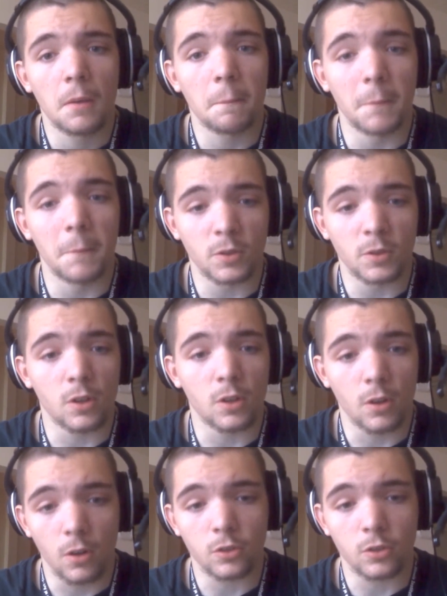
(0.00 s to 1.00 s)
but there are
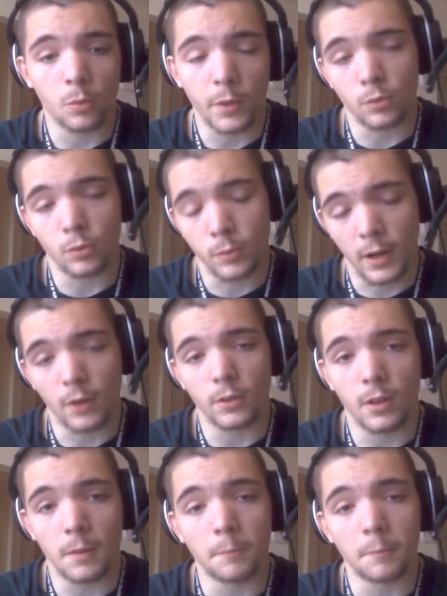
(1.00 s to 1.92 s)
also ways around them.